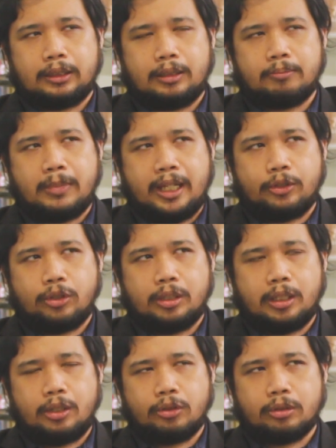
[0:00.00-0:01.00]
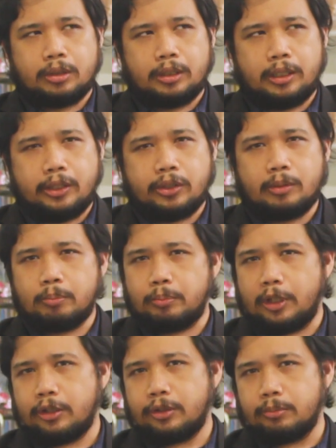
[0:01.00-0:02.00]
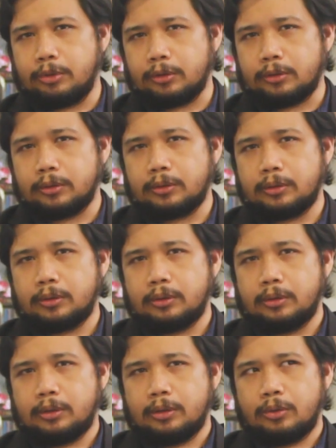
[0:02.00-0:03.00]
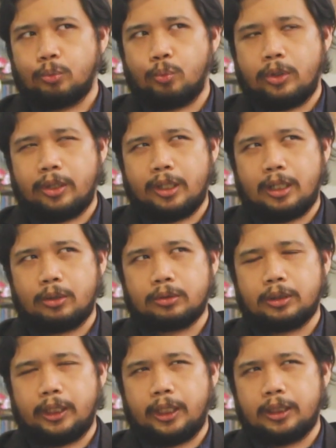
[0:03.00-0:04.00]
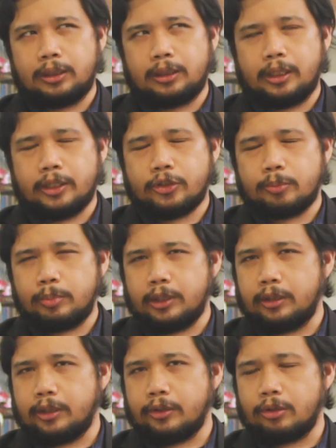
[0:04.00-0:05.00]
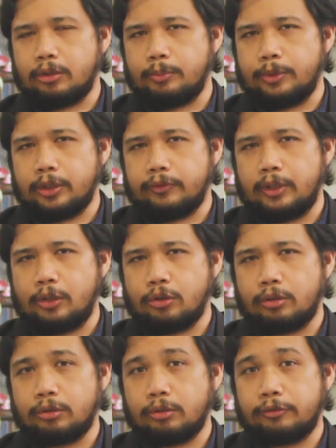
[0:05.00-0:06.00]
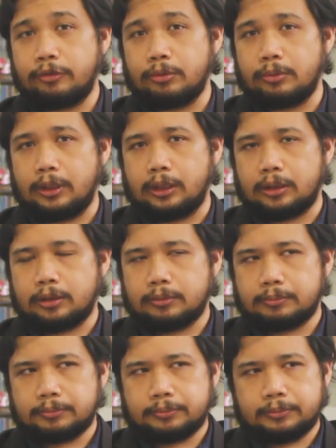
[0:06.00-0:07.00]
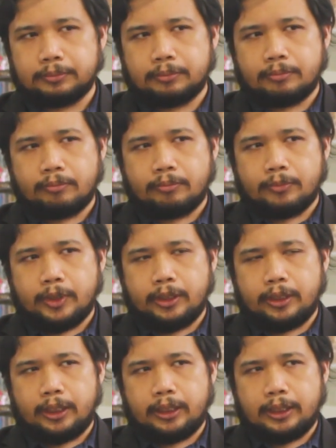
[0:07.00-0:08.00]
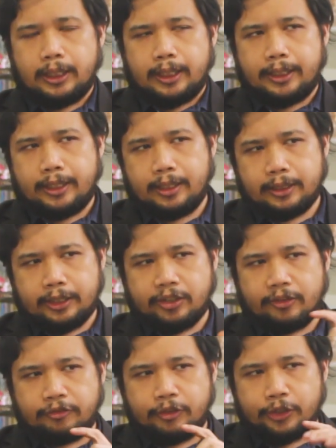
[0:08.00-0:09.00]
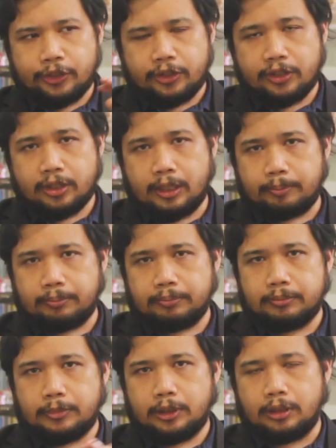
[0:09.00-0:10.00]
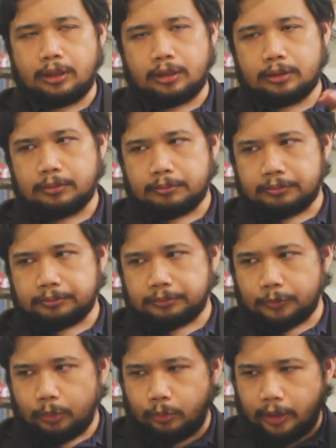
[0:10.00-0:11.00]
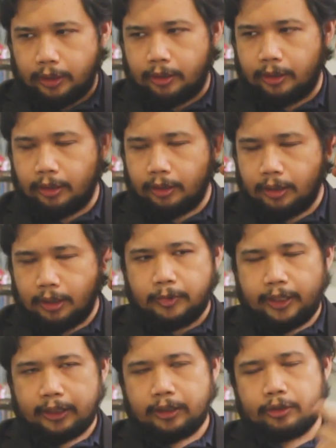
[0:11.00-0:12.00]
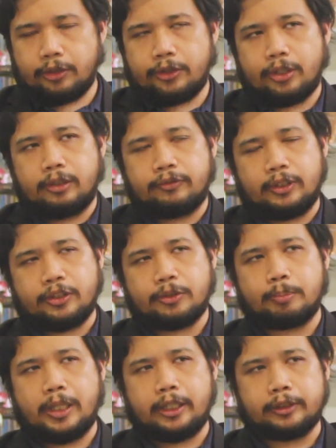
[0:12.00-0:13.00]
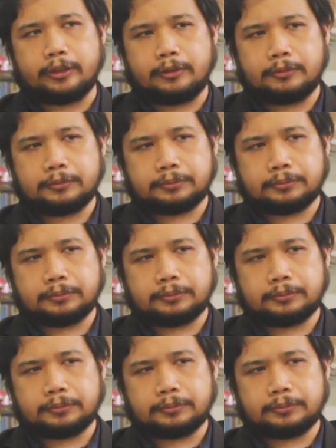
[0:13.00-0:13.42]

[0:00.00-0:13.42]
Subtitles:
imagination is impossible without any experience or observation to fuel it. Okay. And I think that's the first step, really, with getting yourself inspired.